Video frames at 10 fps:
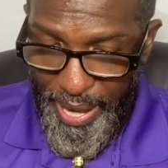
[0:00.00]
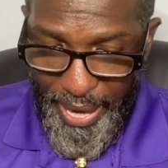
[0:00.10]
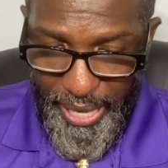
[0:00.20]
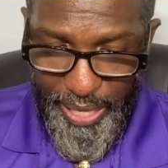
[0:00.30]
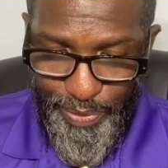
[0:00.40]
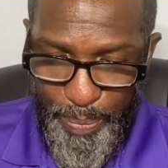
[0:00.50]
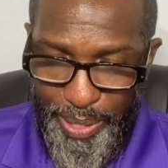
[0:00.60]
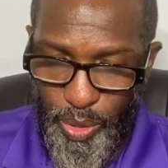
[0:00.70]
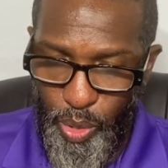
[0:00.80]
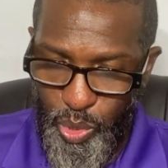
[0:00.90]
and if it be
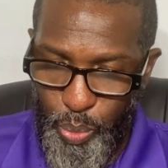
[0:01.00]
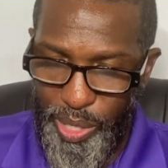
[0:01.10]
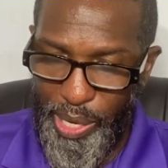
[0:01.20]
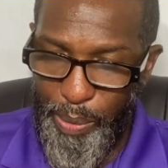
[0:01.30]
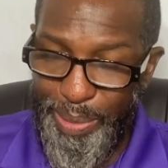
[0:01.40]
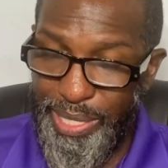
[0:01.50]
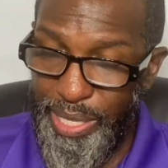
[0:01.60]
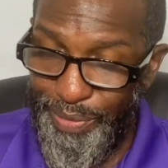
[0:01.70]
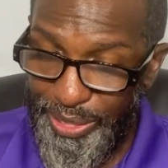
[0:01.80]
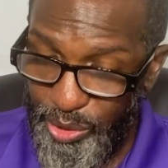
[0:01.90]
the Lord's will, I will be
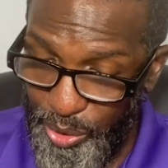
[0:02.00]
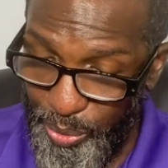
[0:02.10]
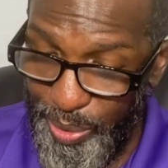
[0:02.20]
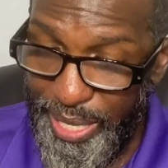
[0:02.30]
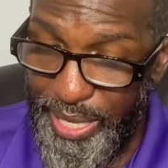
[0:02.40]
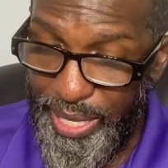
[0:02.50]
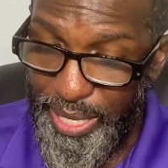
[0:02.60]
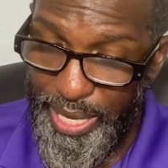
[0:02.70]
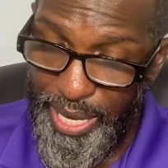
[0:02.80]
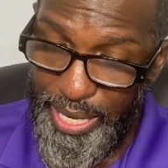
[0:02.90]
72
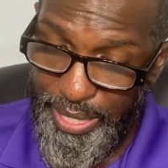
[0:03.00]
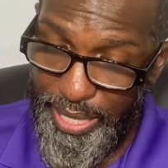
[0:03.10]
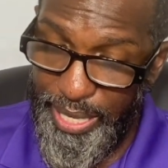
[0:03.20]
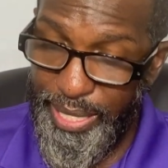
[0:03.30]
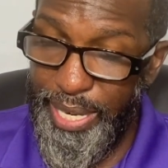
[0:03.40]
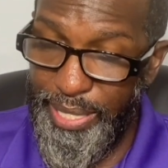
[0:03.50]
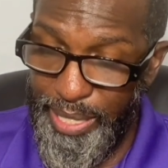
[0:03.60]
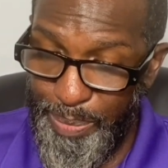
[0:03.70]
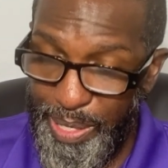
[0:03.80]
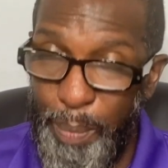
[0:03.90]
years in
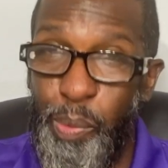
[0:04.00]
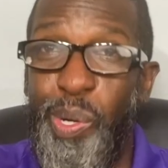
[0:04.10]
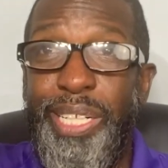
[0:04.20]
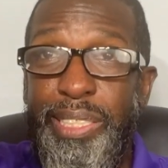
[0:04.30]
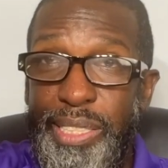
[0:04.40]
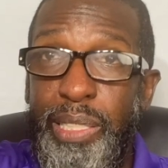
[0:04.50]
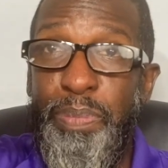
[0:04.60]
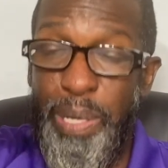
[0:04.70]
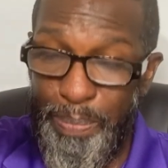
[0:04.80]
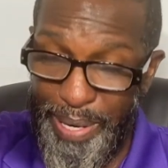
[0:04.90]
September. Well, this is
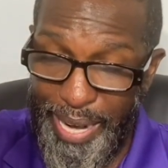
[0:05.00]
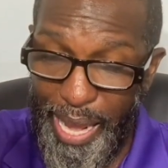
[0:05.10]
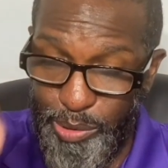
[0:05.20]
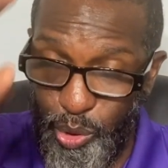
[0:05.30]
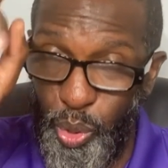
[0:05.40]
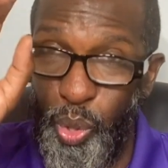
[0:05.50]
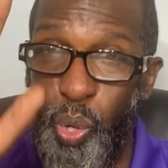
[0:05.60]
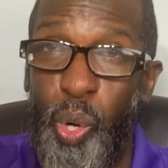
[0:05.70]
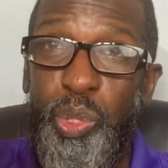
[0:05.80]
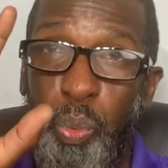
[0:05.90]
September now, so
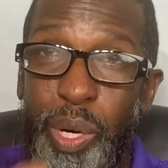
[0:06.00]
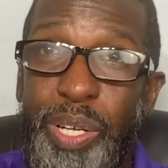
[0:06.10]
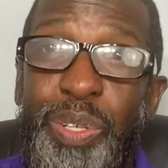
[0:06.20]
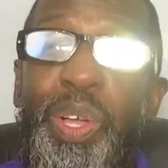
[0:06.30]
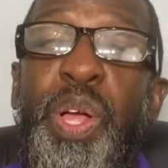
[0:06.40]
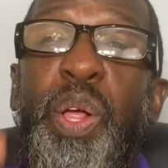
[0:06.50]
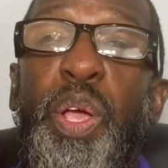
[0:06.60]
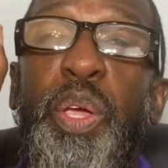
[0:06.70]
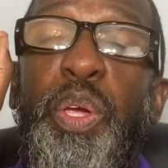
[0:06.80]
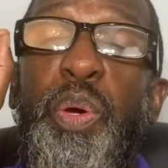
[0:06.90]
Lord's will,
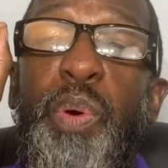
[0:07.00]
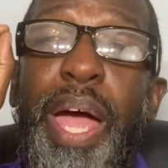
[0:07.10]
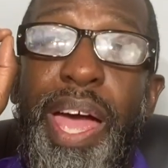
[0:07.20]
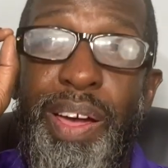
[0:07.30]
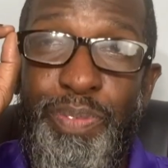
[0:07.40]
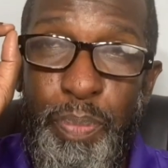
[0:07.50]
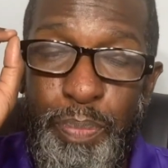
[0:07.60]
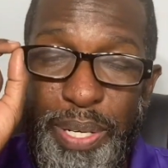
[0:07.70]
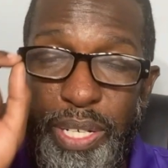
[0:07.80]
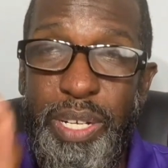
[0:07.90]
you have
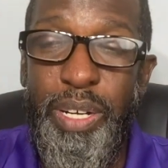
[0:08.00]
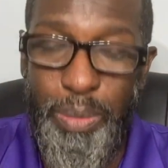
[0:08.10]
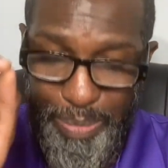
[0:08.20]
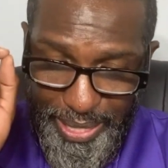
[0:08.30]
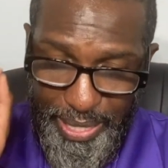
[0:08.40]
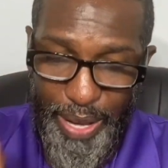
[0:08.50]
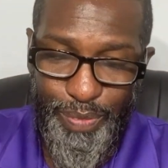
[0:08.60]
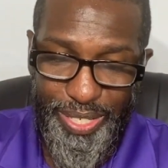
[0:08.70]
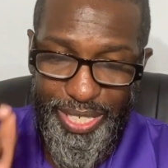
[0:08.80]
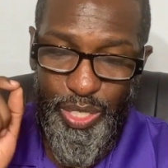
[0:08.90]
become
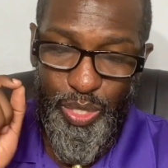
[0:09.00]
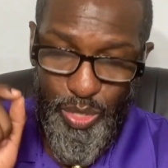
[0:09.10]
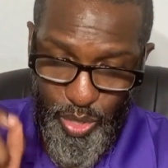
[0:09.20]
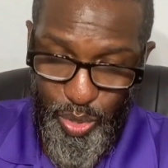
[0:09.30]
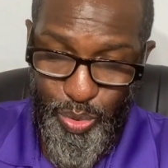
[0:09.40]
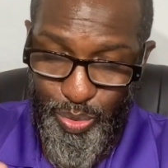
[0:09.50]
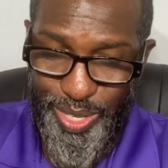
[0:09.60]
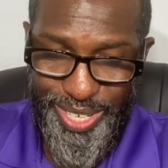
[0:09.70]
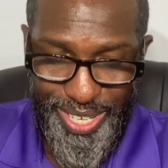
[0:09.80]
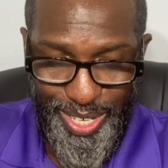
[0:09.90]
72,
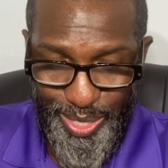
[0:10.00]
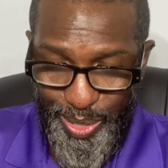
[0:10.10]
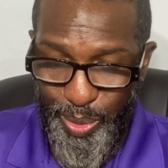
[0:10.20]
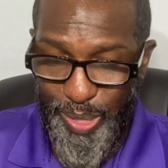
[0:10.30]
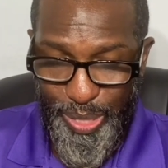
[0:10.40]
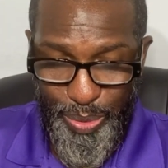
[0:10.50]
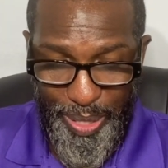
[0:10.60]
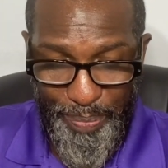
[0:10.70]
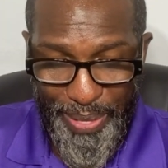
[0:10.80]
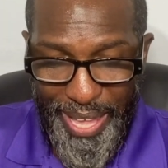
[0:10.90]
Lord's
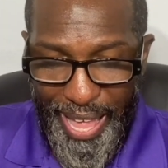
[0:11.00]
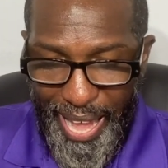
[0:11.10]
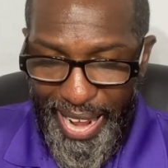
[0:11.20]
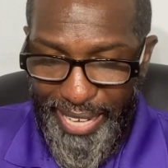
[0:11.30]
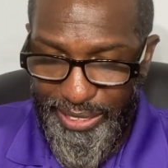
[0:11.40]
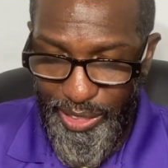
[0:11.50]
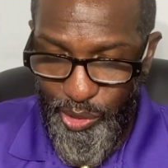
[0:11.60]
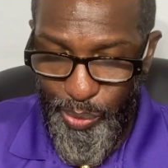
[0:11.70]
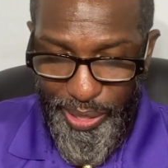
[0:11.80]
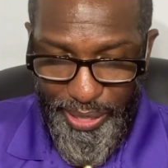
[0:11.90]
will. I ask
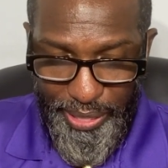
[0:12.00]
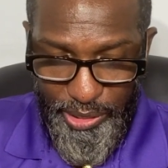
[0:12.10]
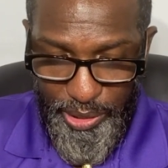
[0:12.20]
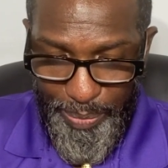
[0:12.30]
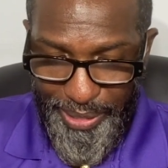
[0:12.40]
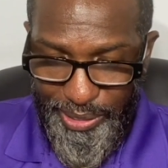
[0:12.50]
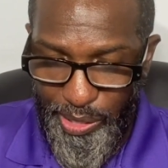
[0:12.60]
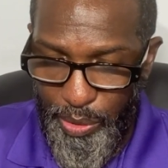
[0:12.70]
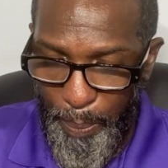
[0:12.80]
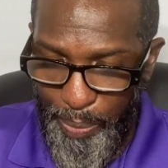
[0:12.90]
that you and the leadership
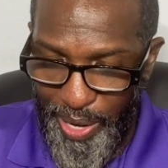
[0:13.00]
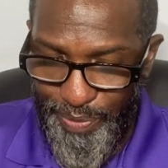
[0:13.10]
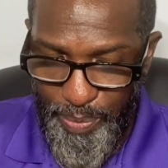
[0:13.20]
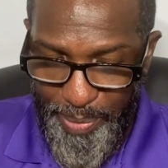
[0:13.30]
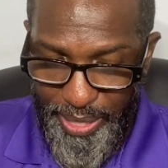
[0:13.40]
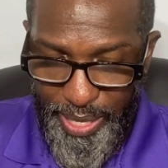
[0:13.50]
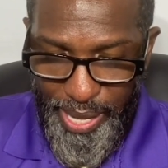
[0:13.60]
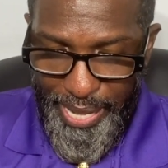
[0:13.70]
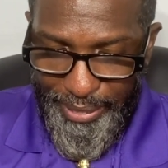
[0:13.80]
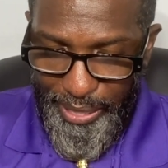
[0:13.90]
continue to pray for me,
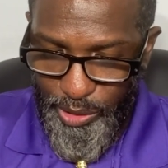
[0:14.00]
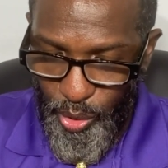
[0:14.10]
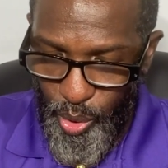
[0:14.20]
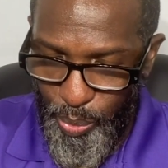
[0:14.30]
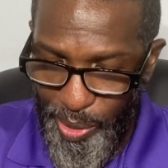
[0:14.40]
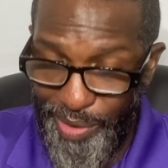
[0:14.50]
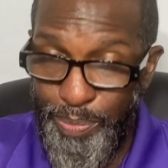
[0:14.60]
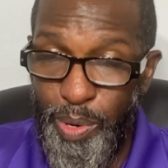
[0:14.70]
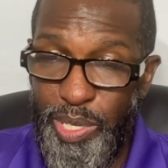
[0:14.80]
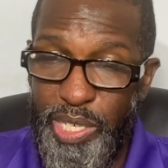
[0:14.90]
that the Lord will
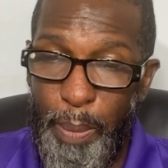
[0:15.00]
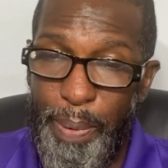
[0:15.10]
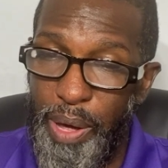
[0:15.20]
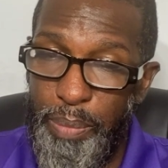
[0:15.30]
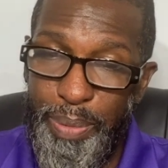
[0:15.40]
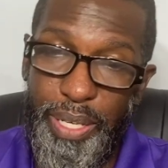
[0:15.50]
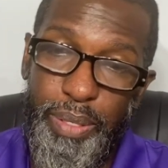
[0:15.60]
have mercy upon me